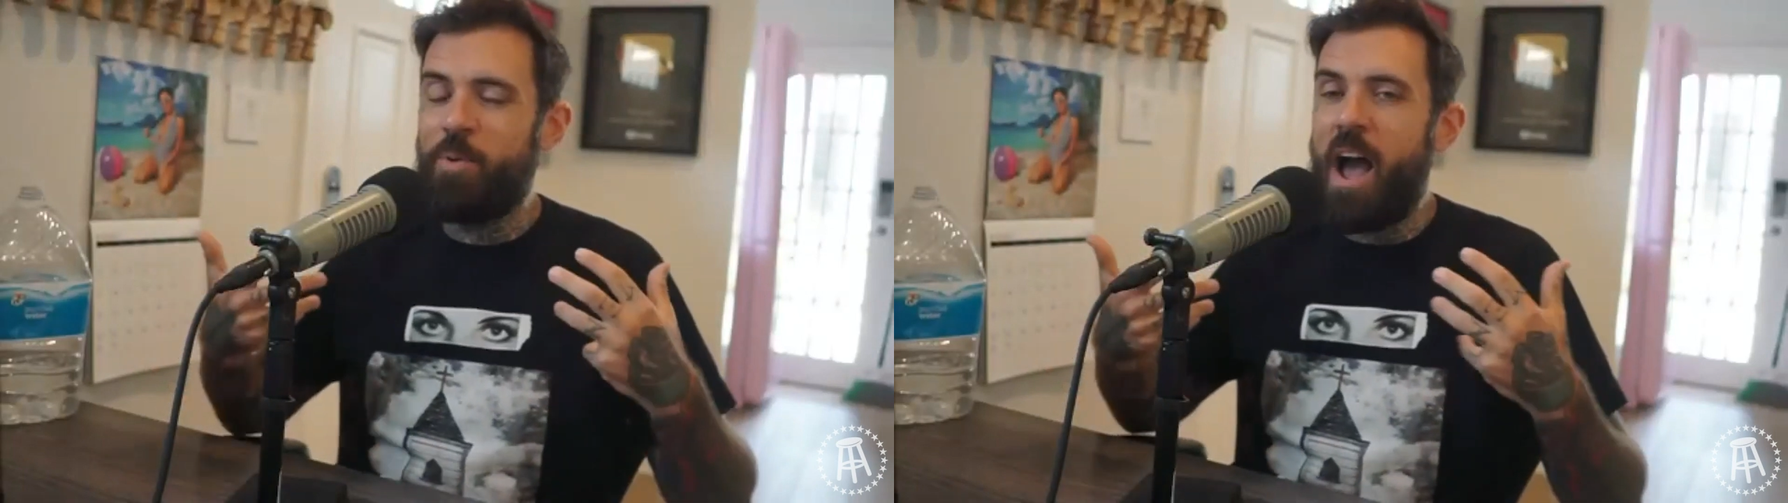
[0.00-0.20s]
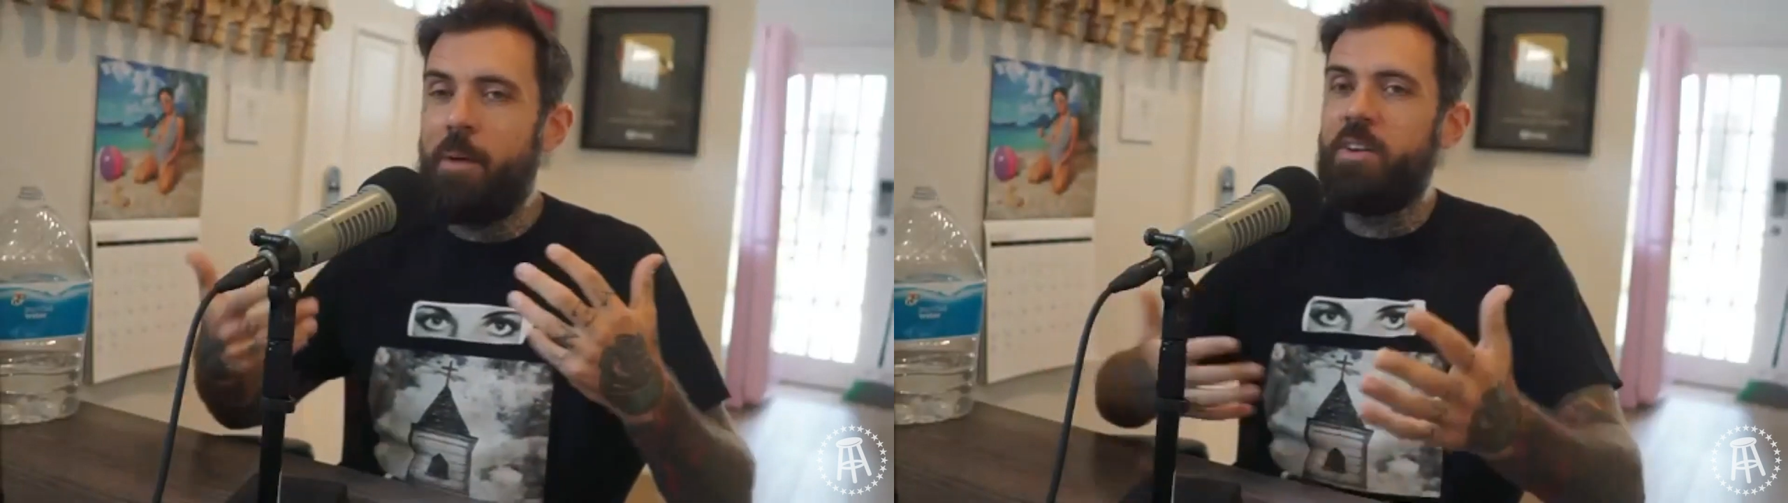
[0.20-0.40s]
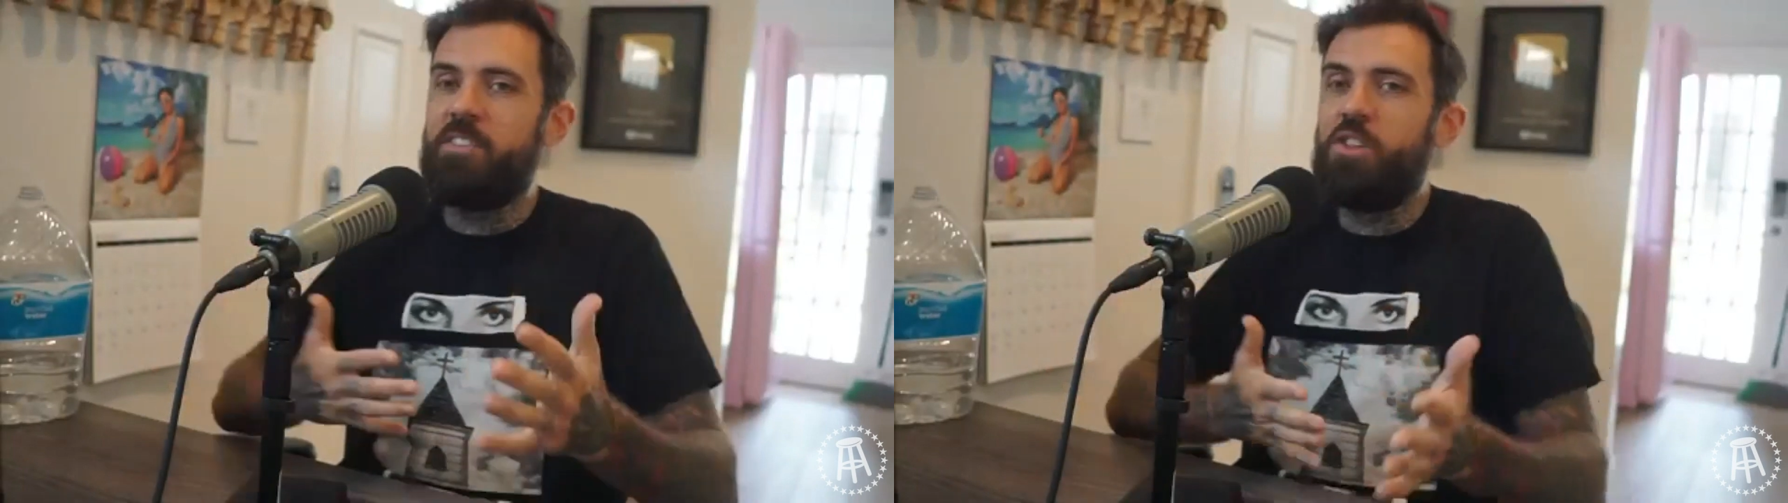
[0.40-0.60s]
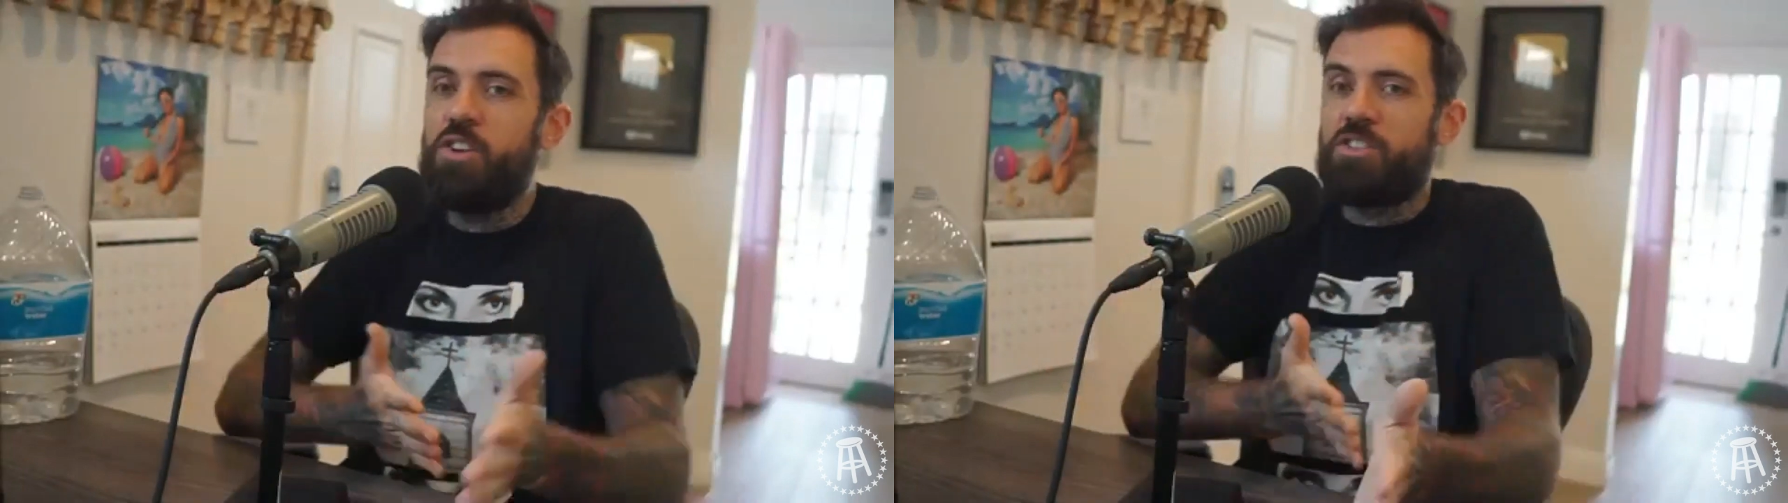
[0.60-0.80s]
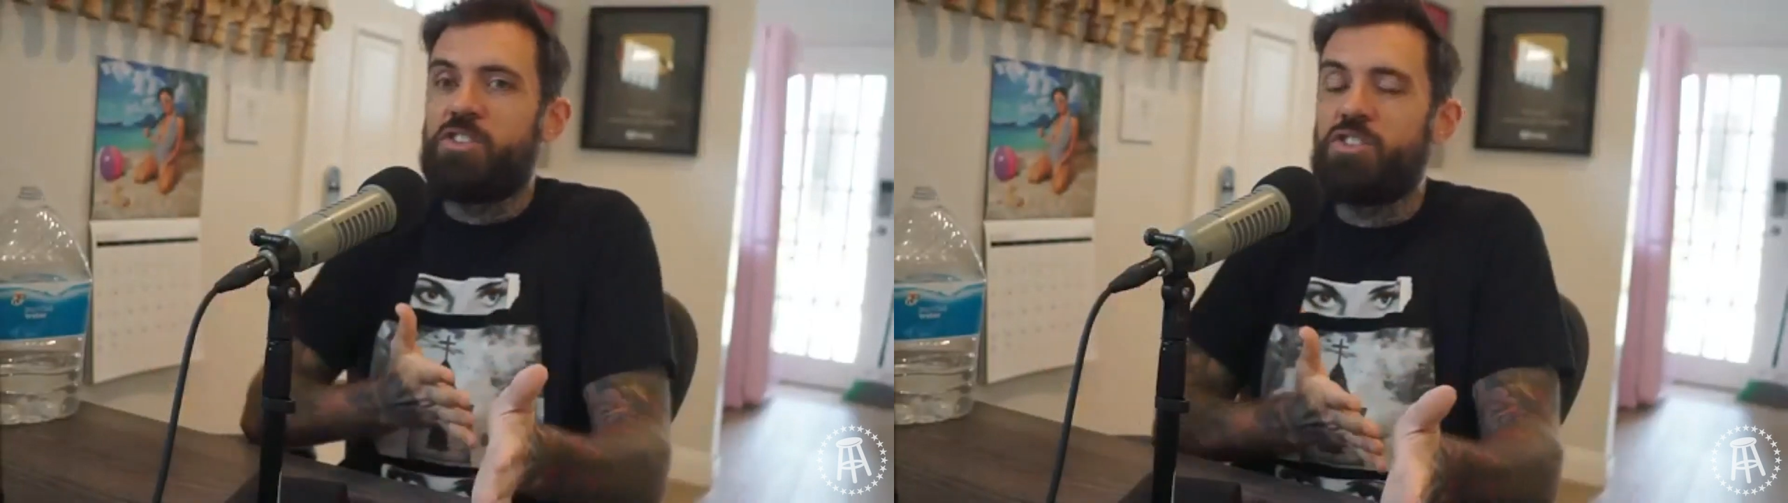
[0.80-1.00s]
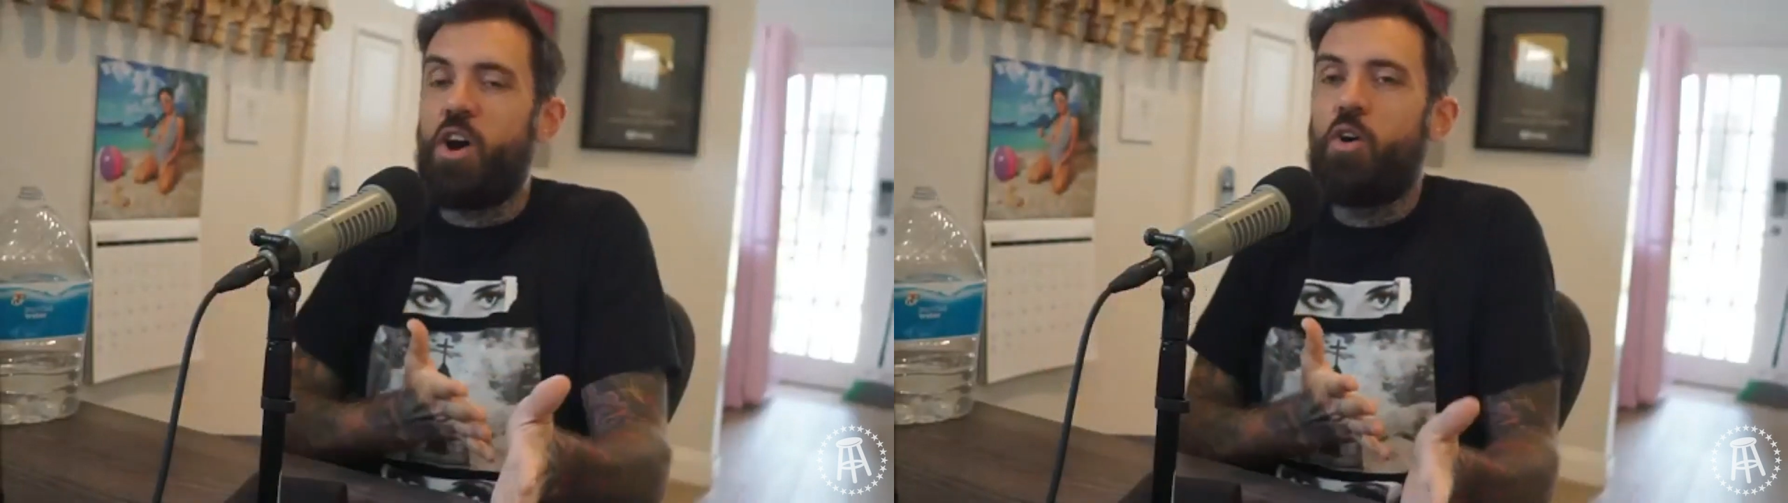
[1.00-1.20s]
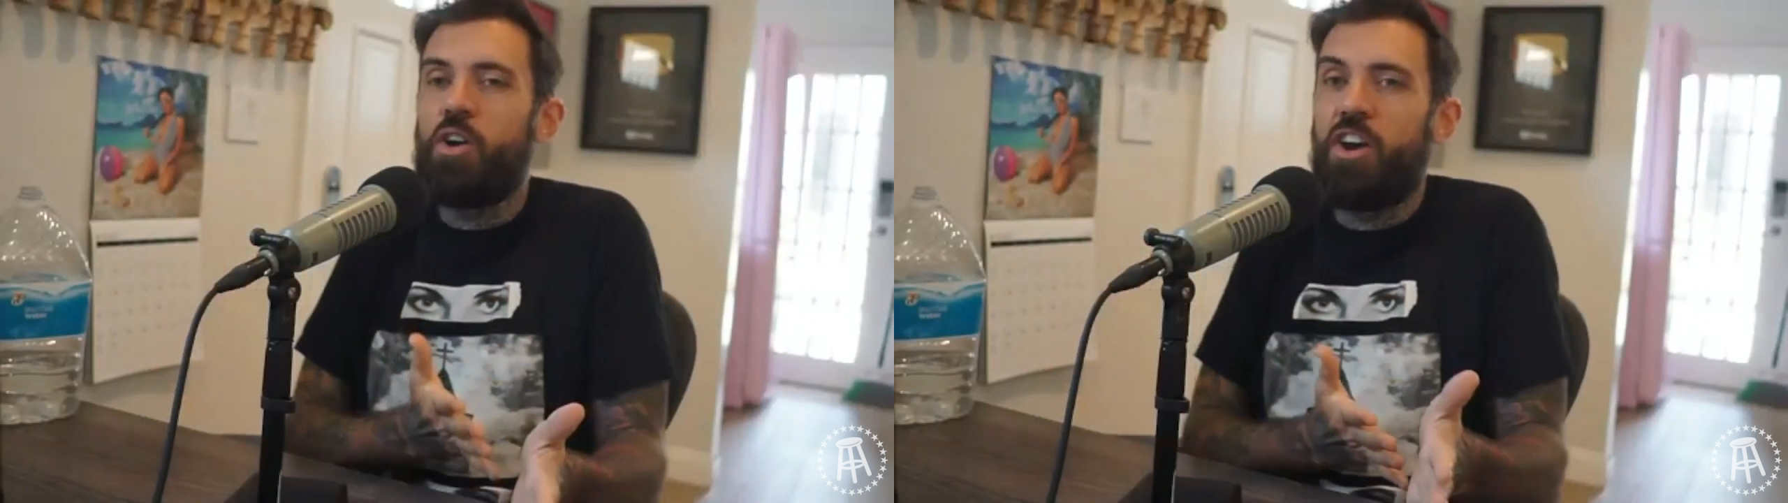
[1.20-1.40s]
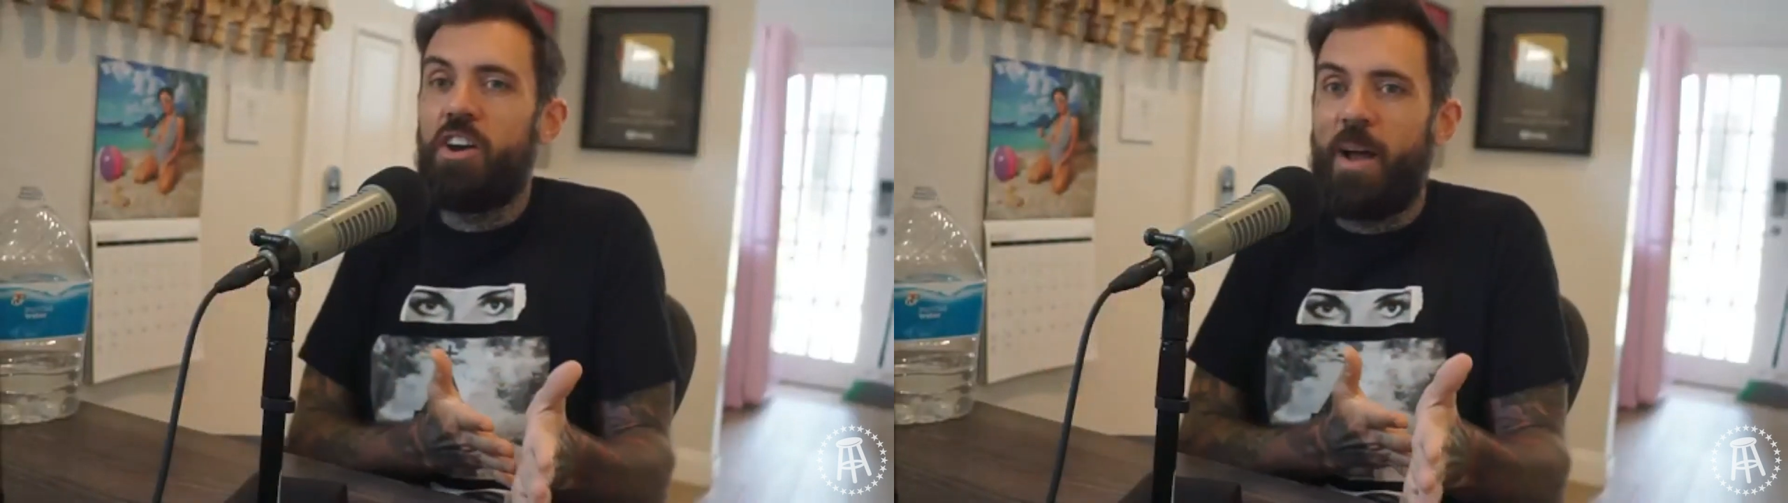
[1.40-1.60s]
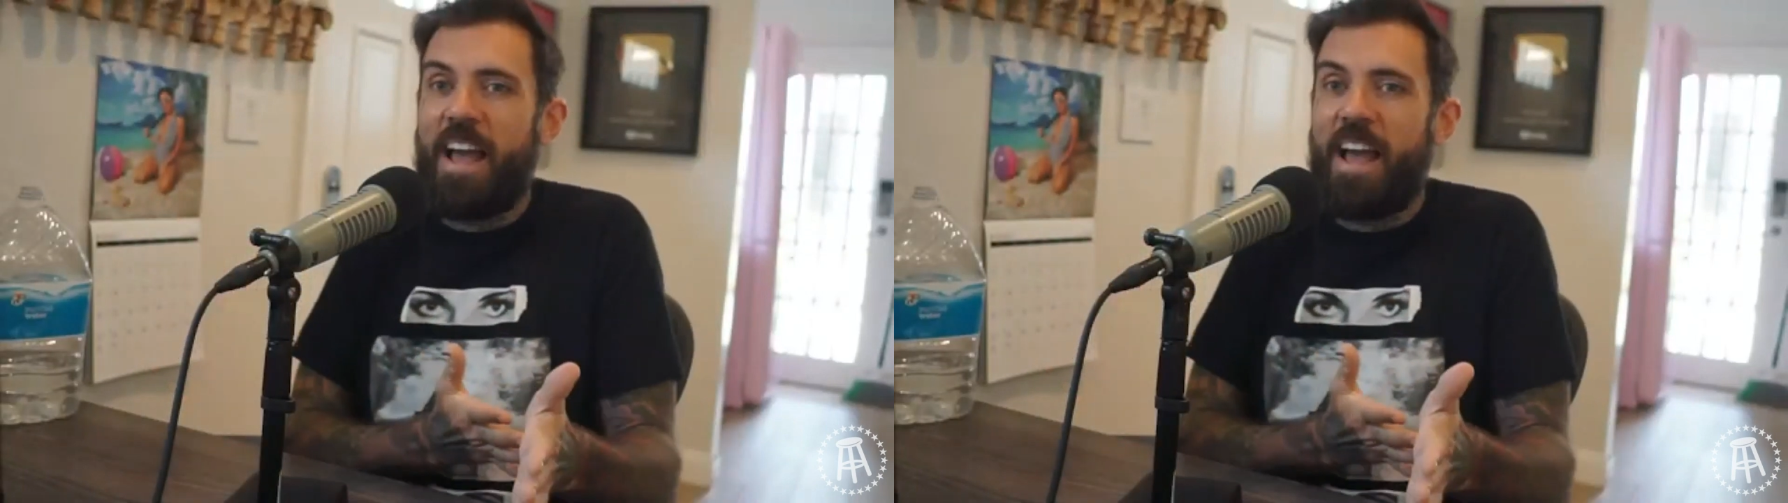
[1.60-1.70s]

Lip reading: probably looked so good,